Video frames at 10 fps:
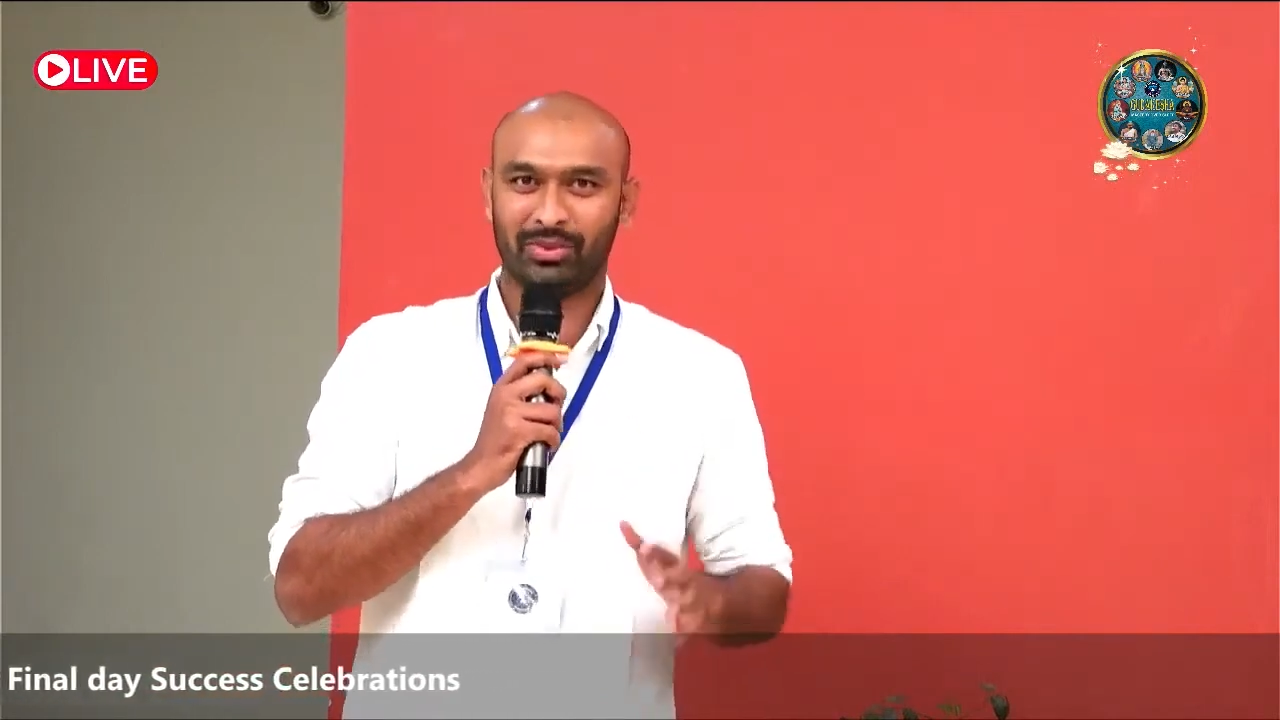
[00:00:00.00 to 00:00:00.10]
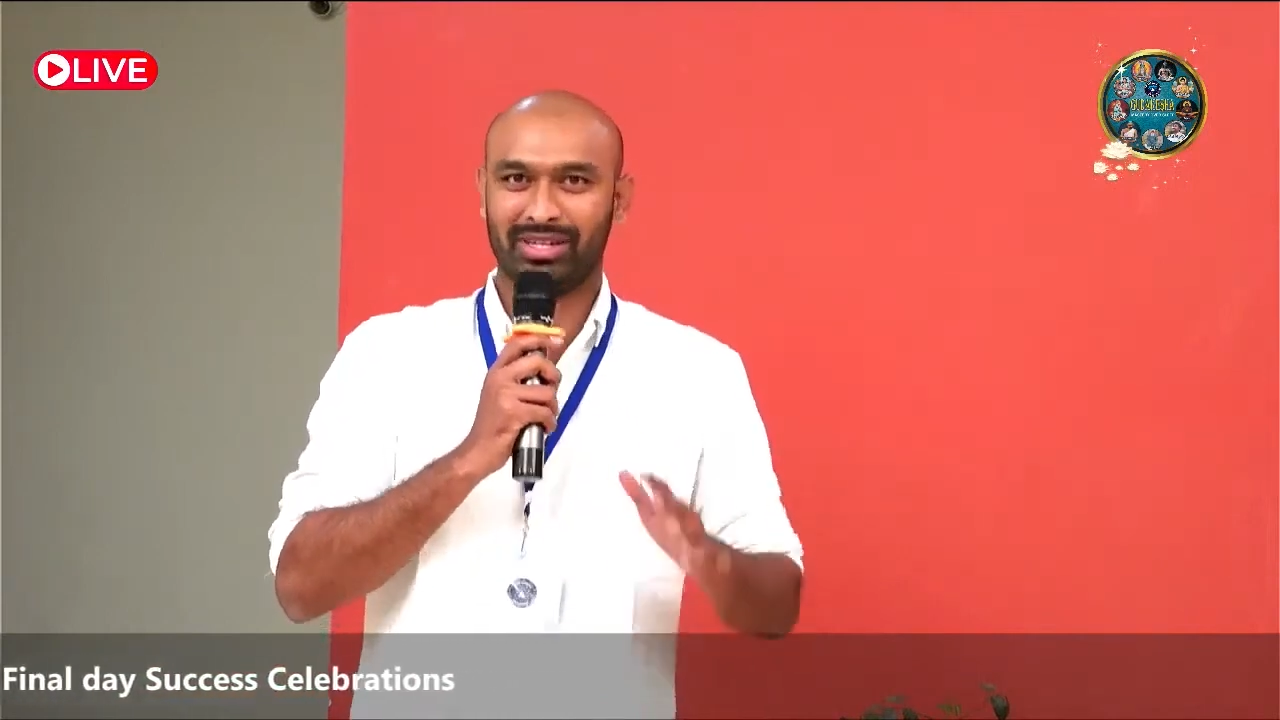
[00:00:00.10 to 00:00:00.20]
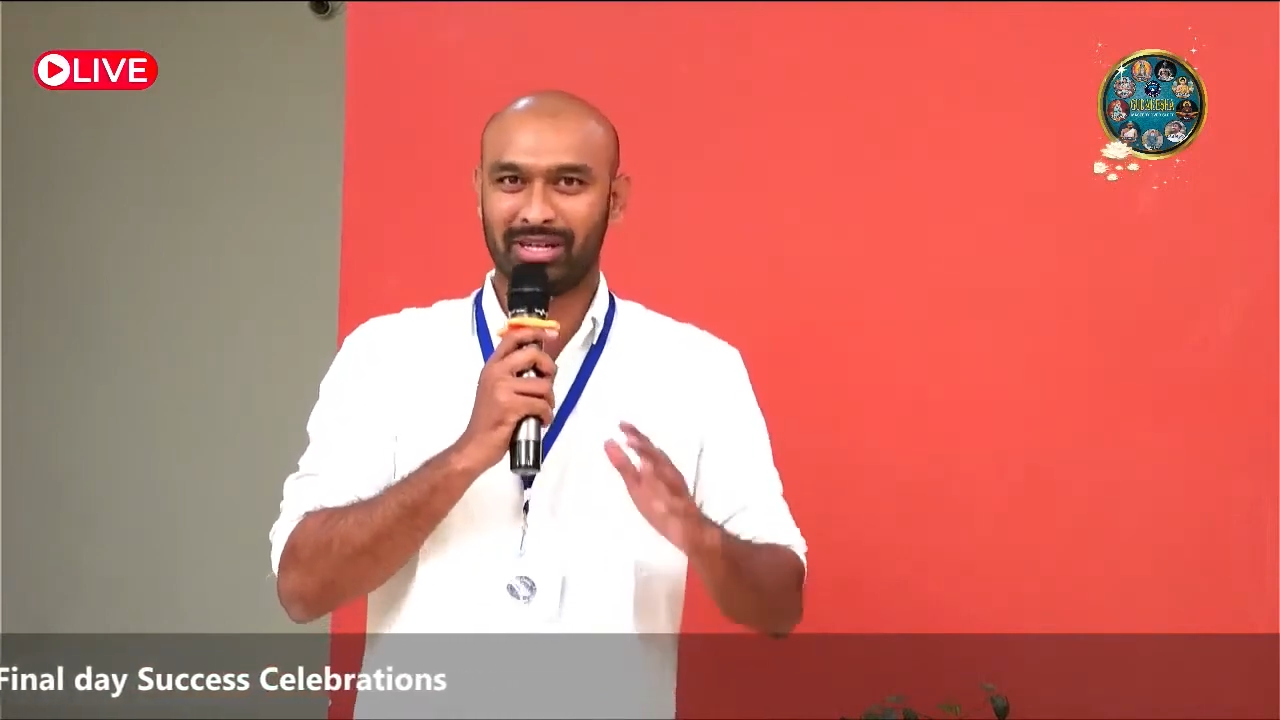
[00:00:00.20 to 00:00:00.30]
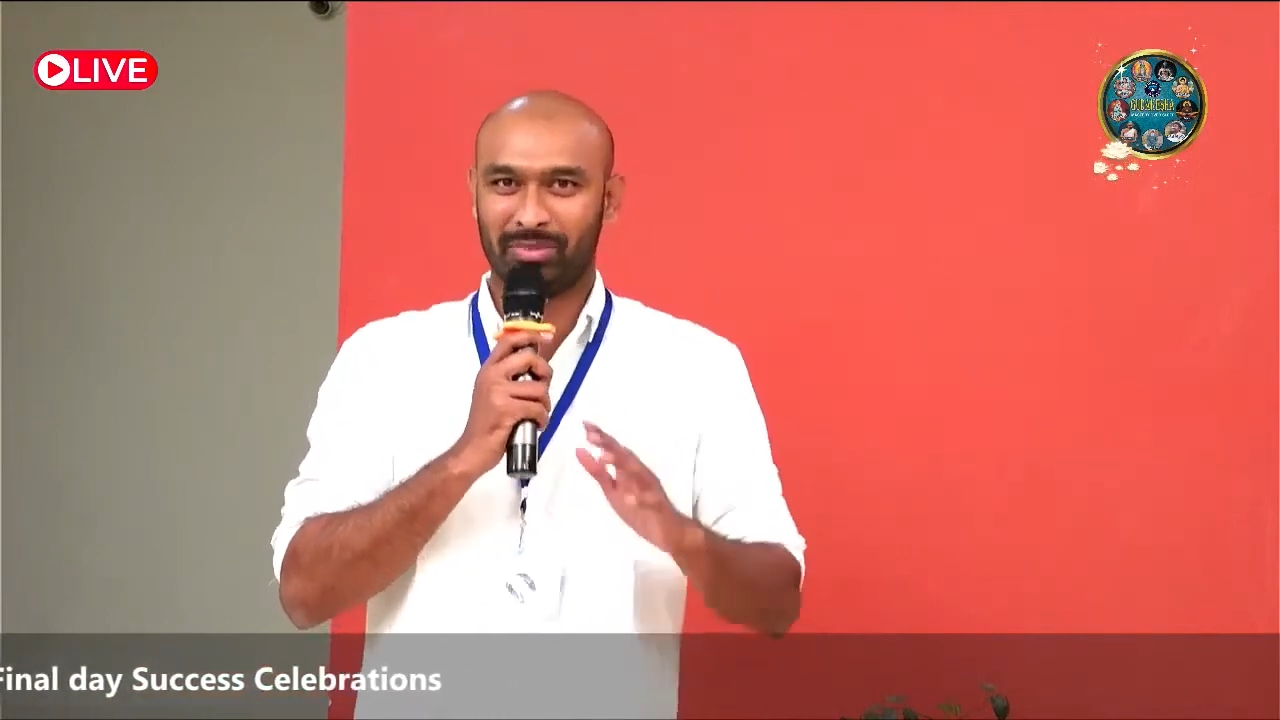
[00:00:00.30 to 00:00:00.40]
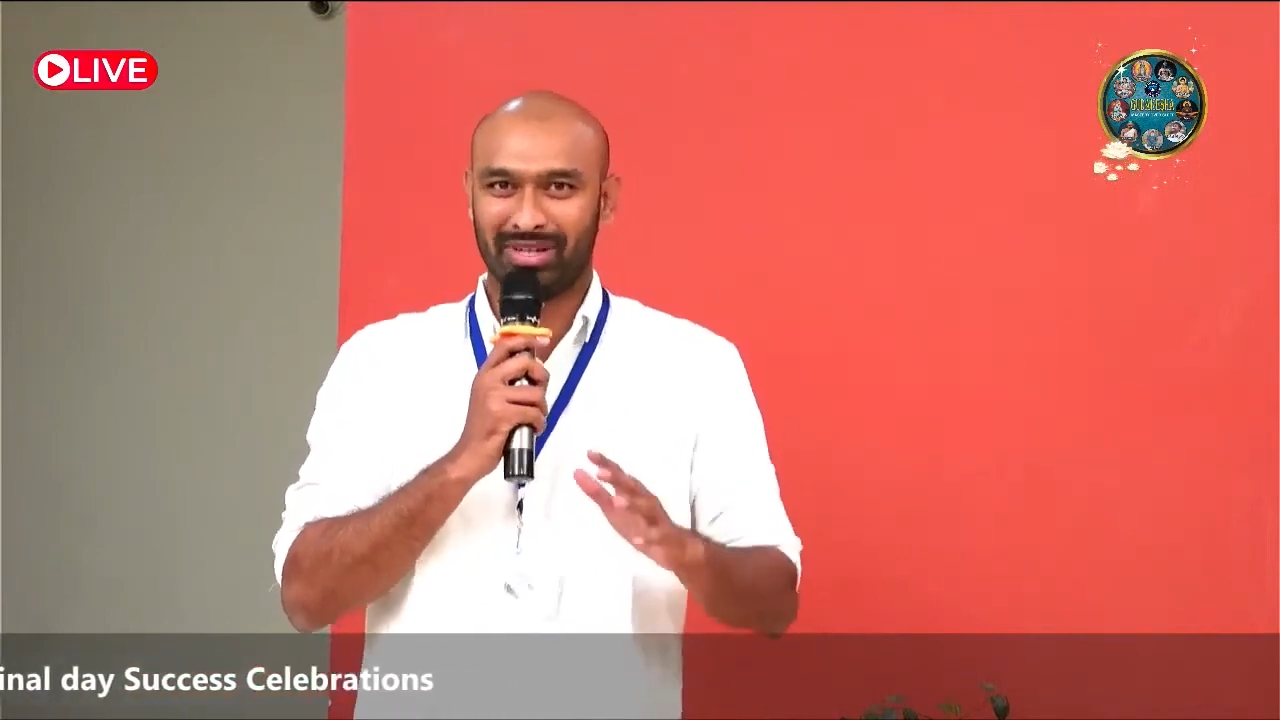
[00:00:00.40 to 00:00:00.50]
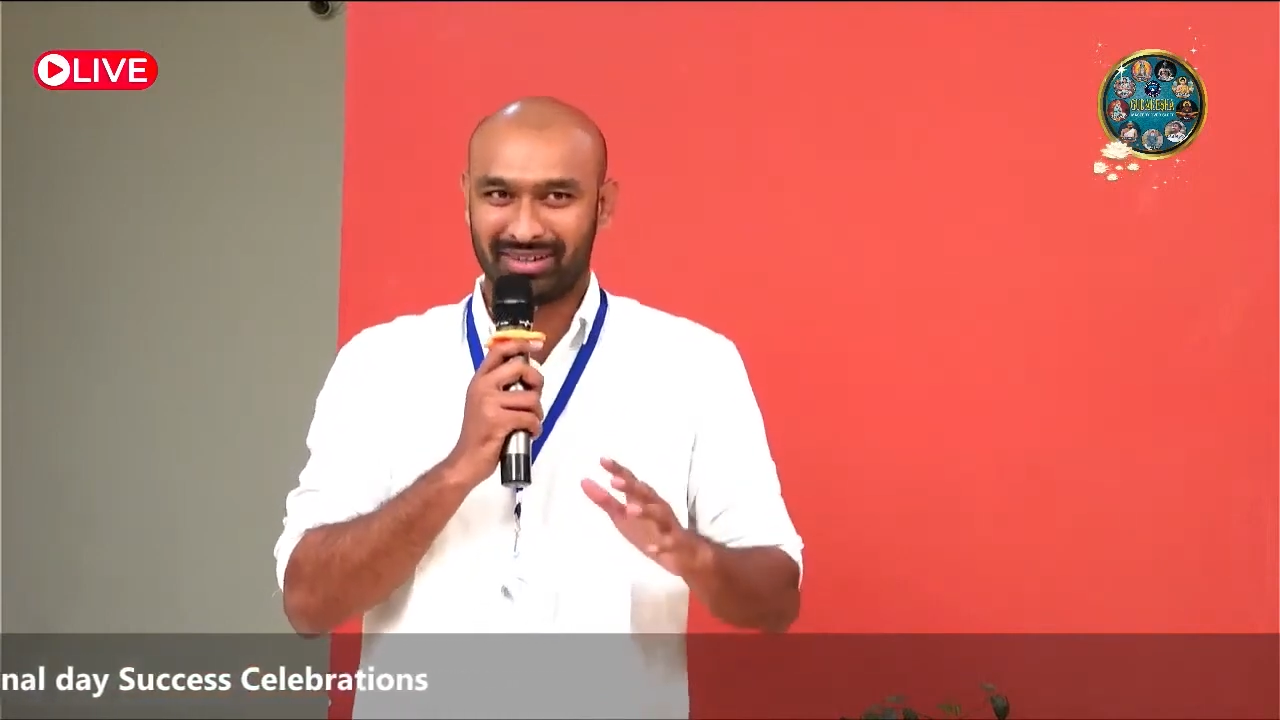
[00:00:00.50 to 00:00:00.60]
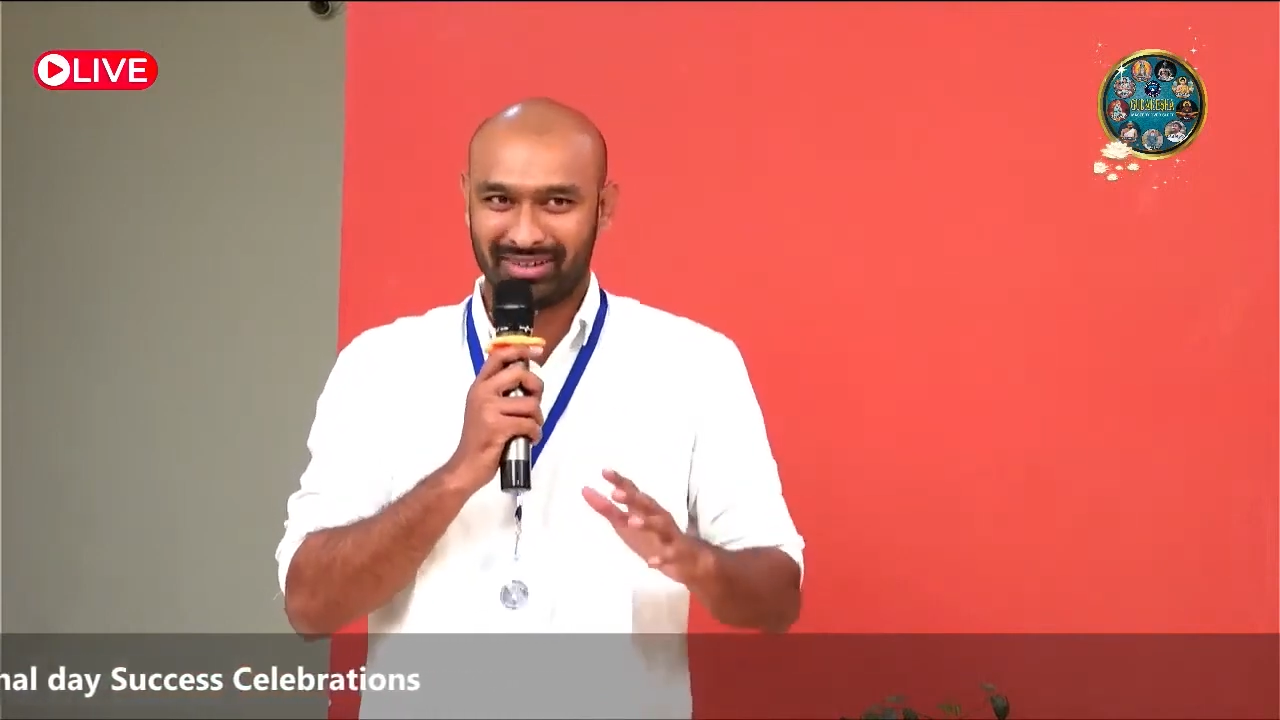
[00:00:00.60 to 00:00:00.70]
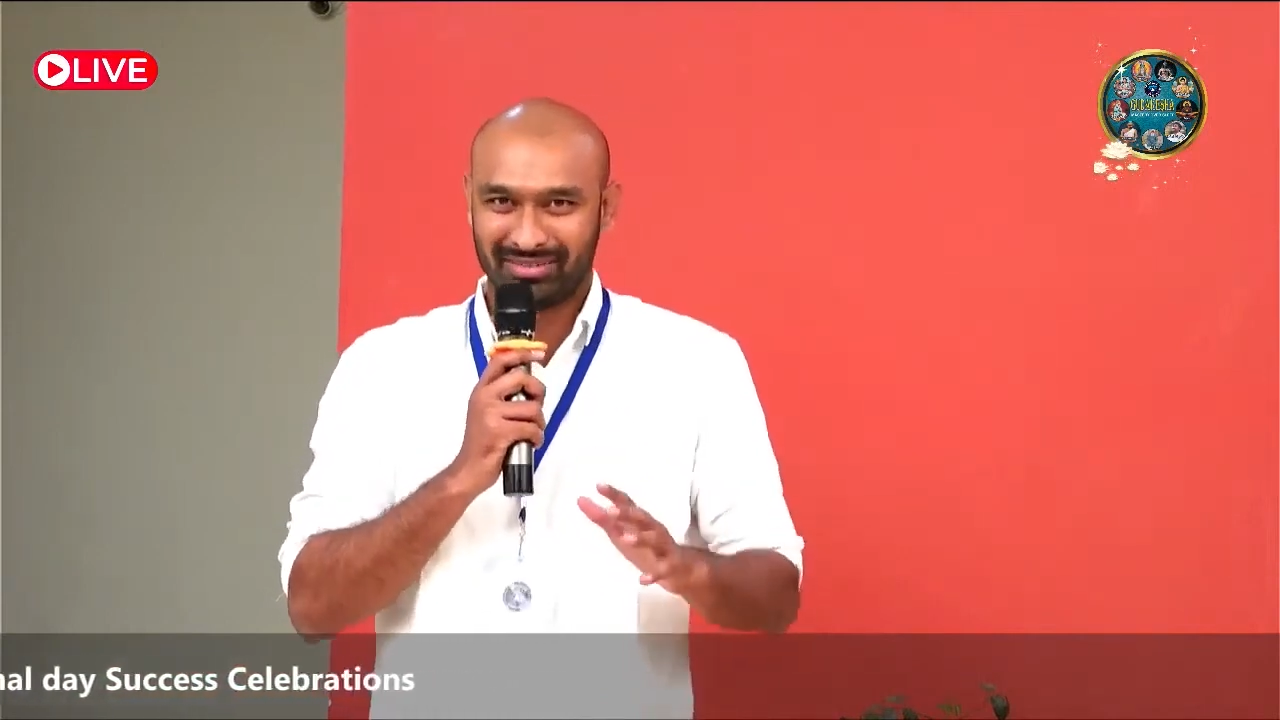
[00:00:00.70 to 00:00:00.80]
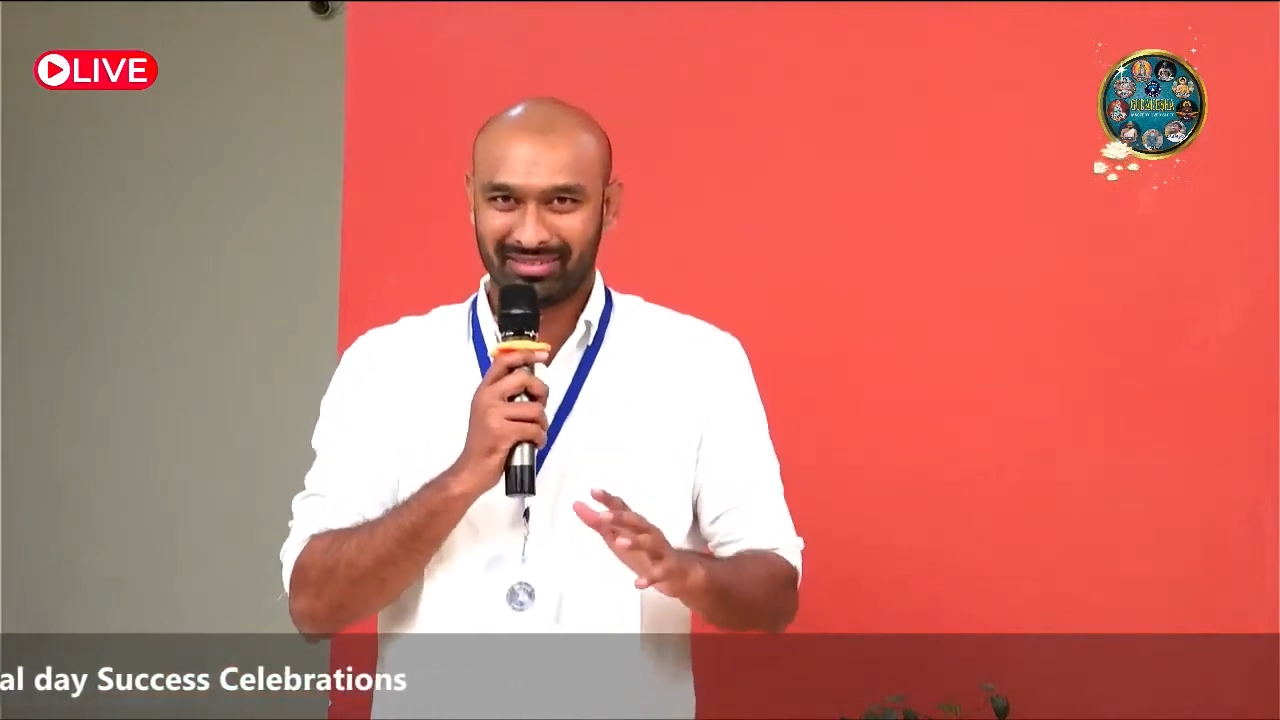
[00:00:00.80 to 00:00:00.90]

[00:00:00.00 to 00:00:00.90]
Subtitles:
completed